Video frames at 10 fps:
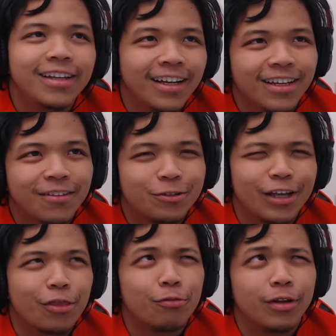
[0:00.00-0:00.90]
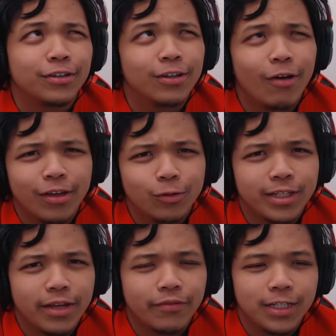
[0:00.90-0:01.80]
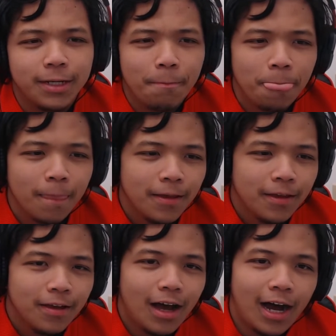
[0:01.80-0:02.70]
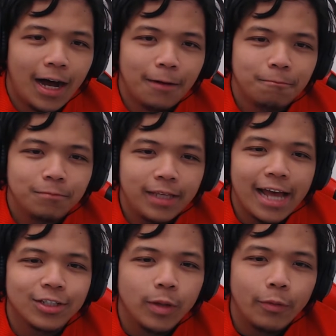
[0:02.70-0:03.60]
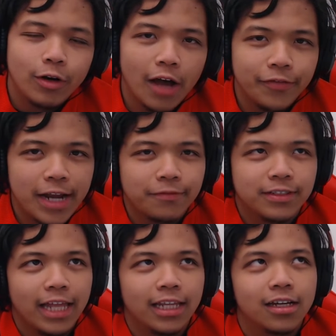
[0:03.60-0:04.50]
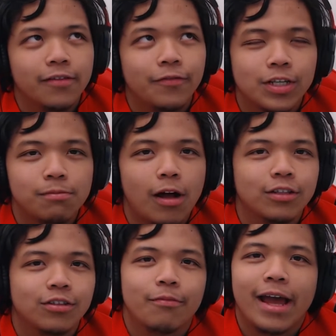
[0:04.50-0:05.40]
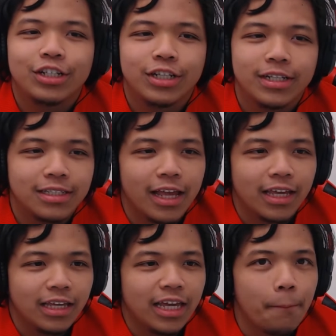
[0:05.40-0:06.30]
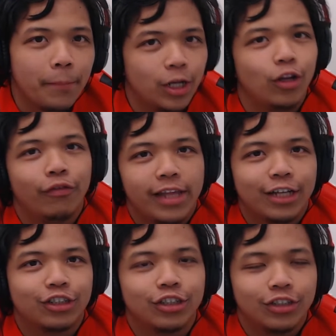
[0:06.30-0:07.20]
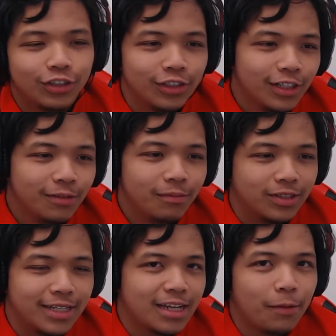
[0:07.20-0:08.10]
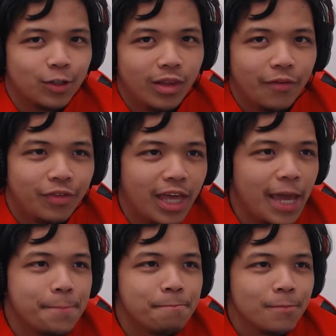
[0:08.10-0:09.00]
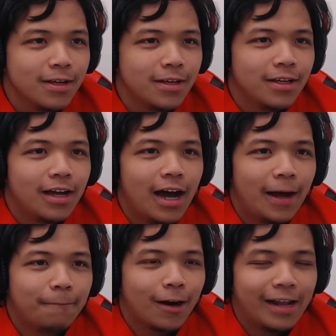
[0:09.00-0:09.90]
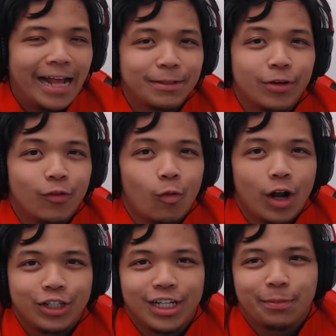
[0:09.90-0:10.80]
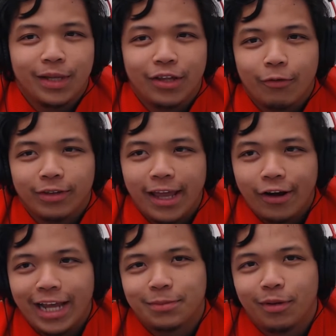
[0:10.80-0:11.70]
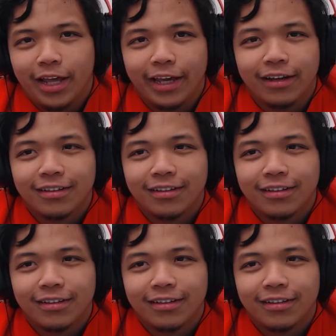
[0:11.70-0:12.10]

which was like three years ago, I think, 2017. Um, yeah, so we would often have Skellige versus Monster matches, like in the middle of lectures, because that's how much we love the game. Um, our classmates were even watching us play, like, what the heck are you guys playing?